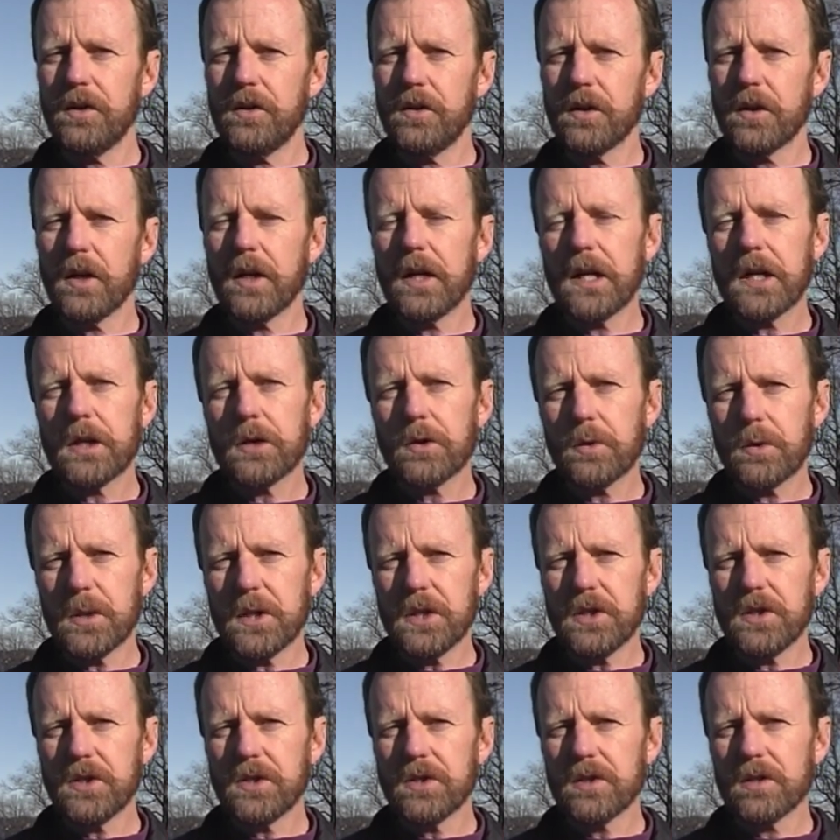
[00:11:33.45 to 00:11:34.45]
you're going to
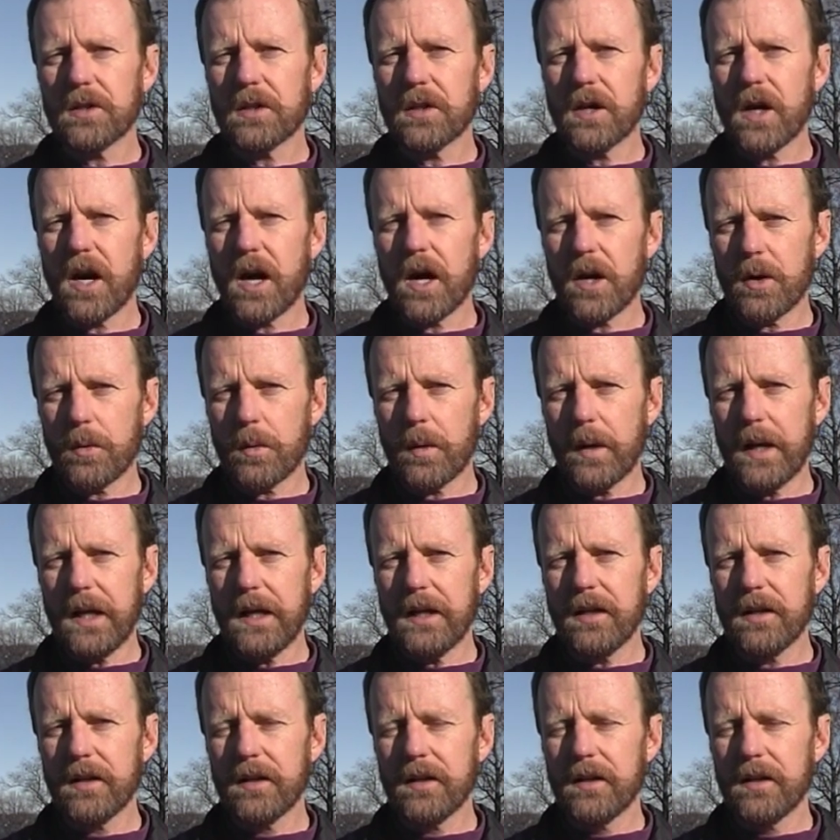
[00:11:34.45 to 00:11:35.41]
increase your heart rate